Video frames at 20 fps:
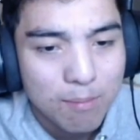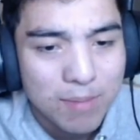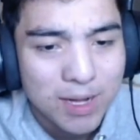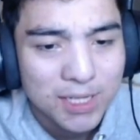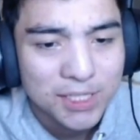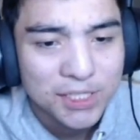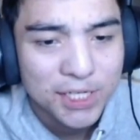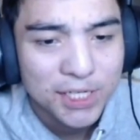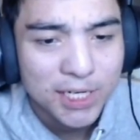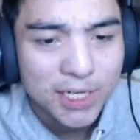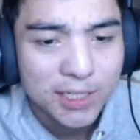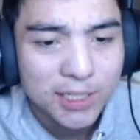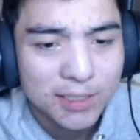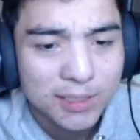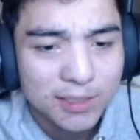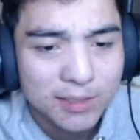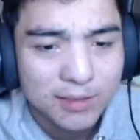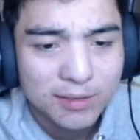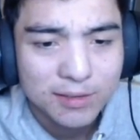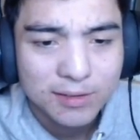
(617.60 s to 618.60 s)
Magic?
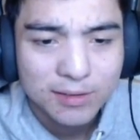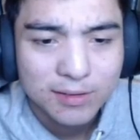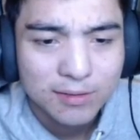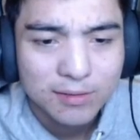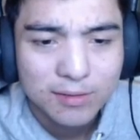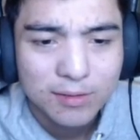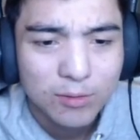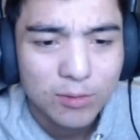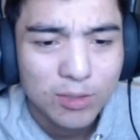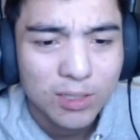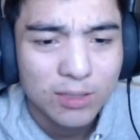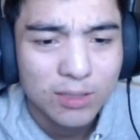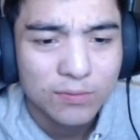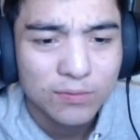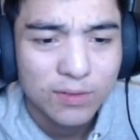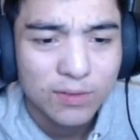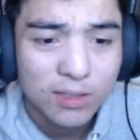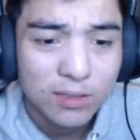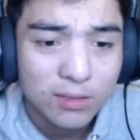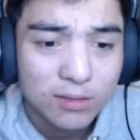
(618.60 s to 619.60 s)
What the
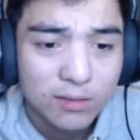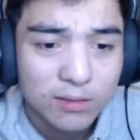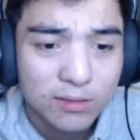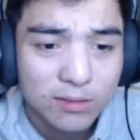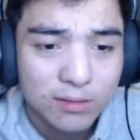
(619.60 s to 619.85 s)
fuck?